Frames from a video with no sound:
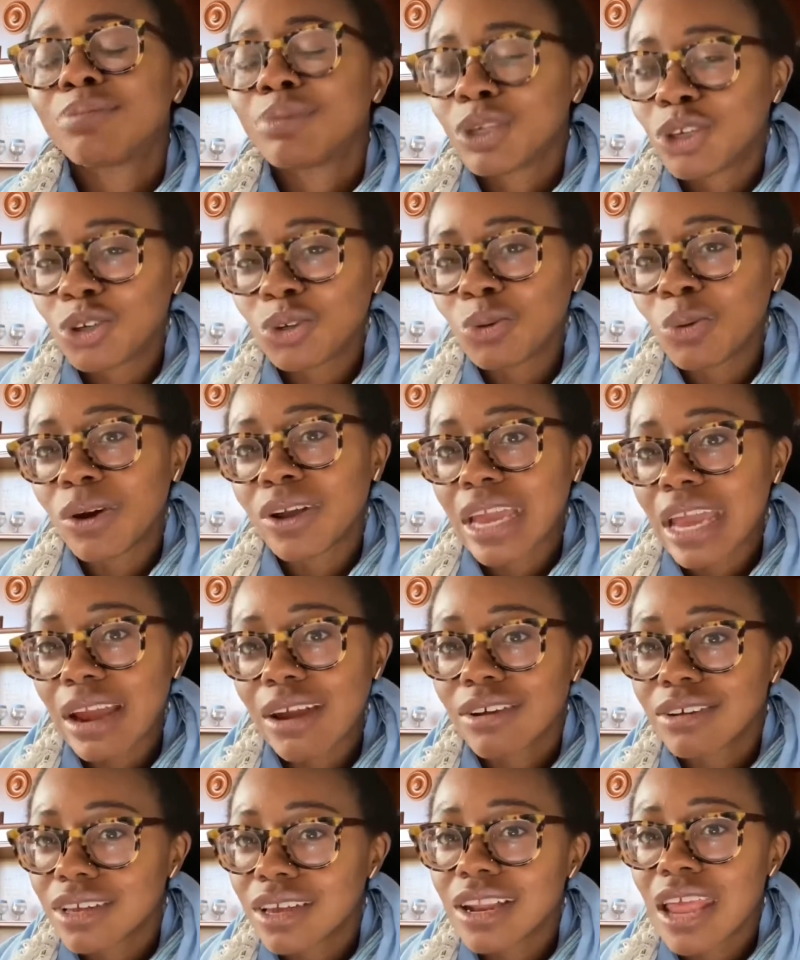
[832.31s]
but you are
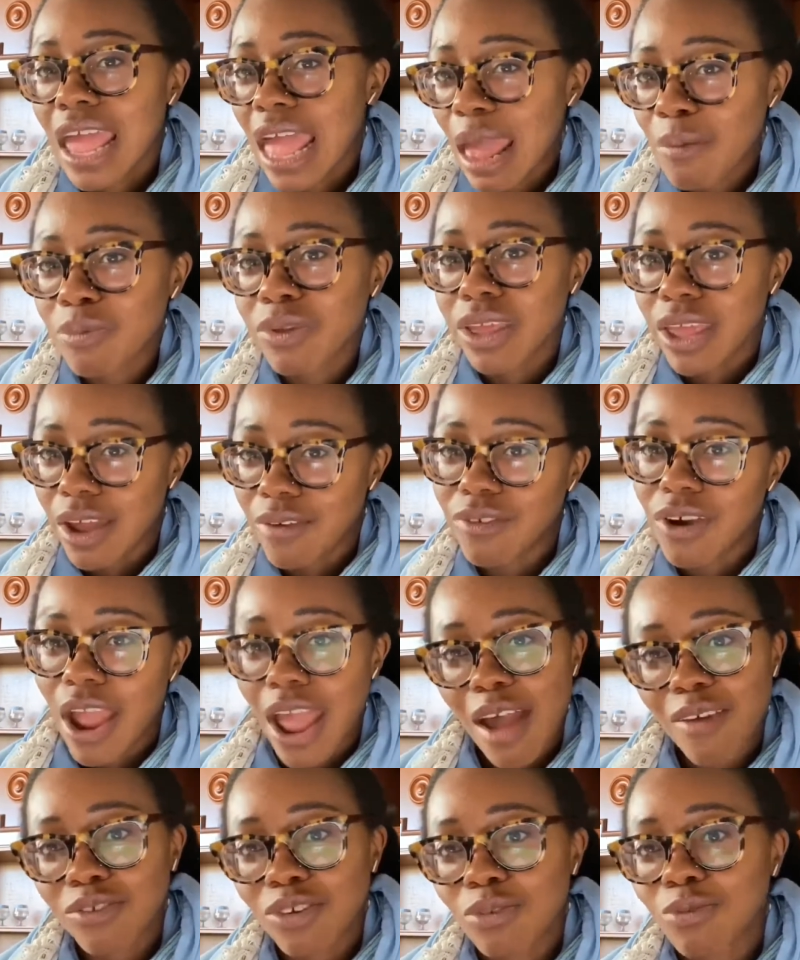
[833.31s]
guaranteed a happily ever
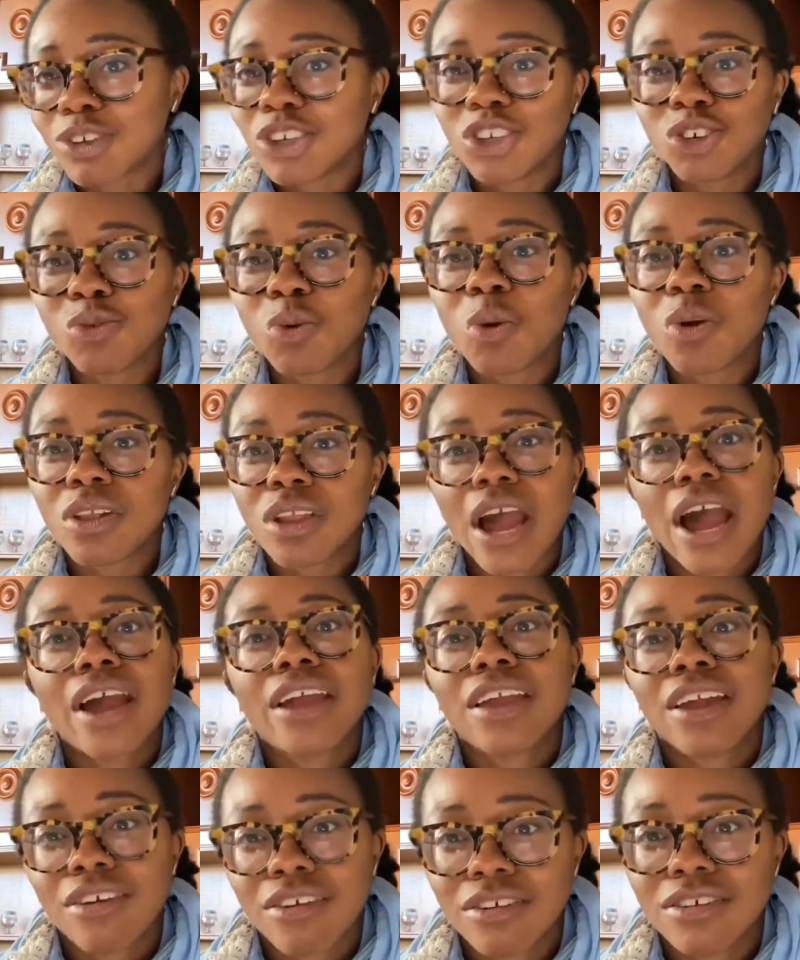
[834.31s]
after, which you are
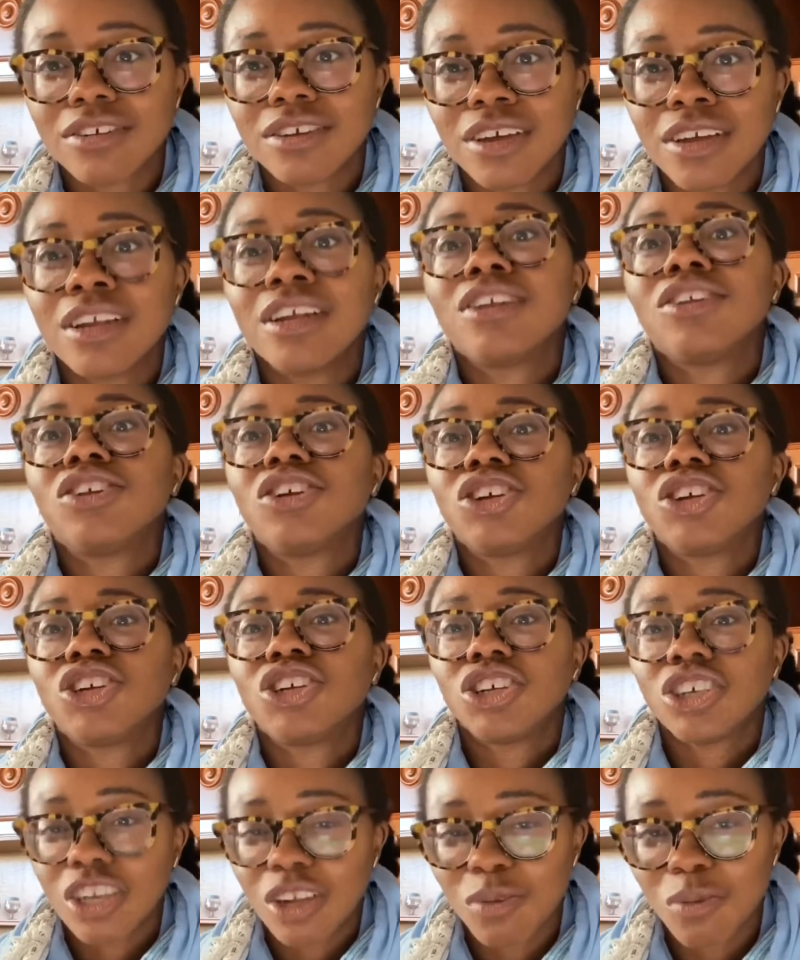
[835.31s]
not guaranteed in this
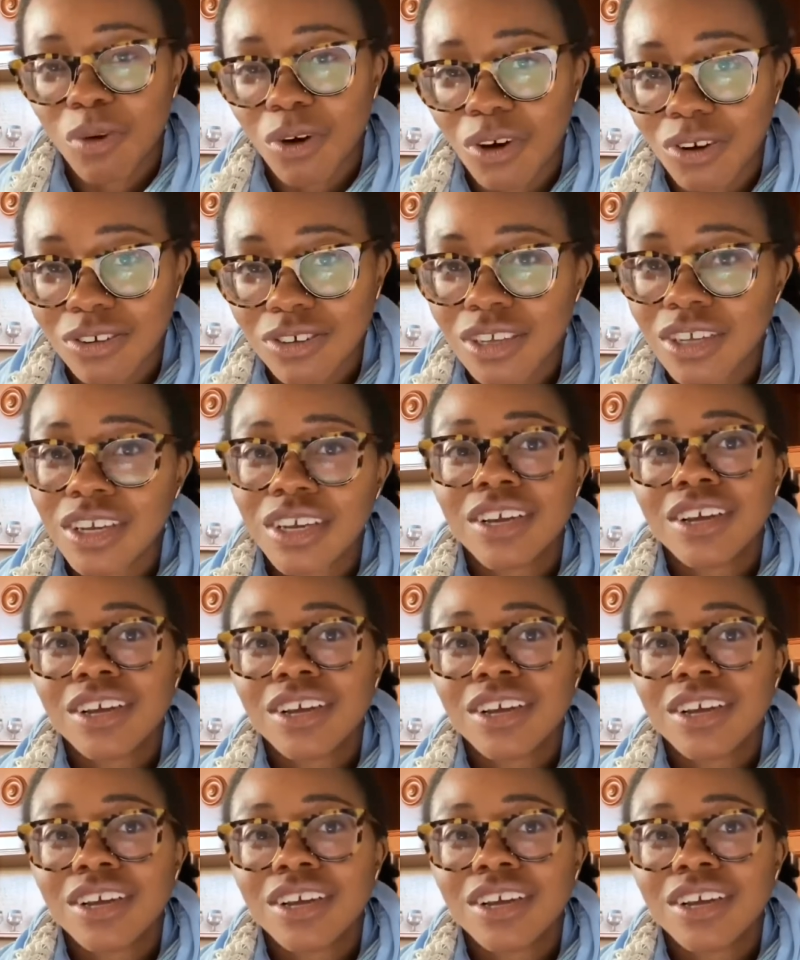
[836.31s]
shitty world.